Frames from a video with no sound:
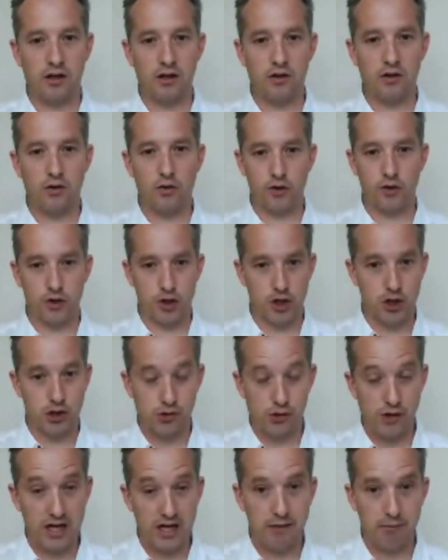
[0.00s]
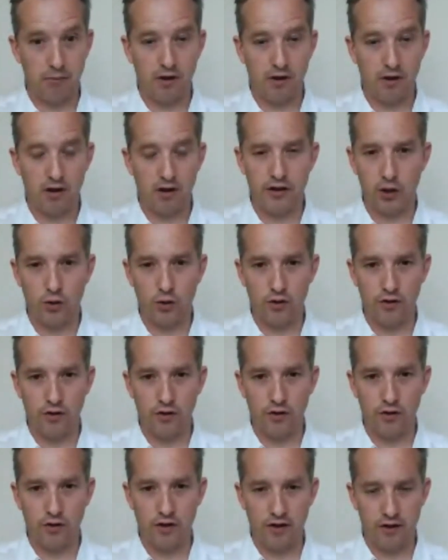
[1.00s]
or stream
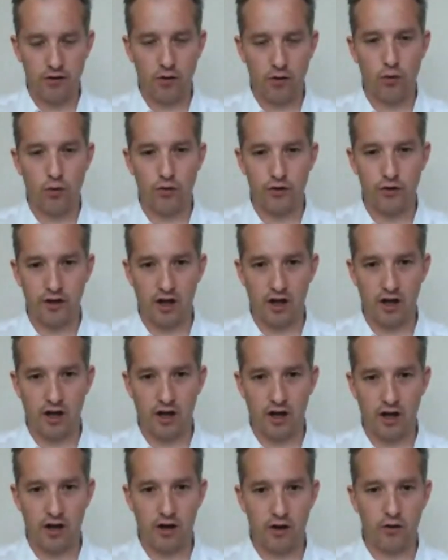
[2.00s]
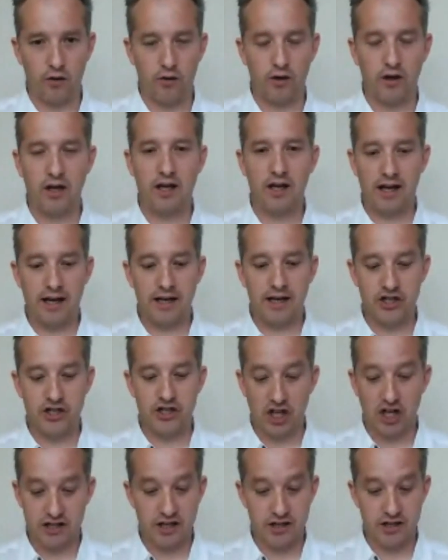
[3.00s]
this audio
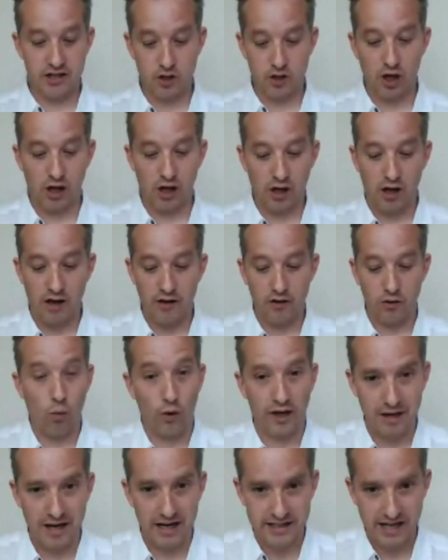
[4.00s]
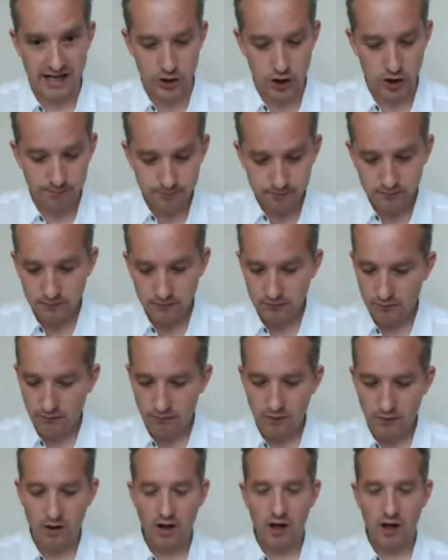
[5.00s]
just as a walking meditation.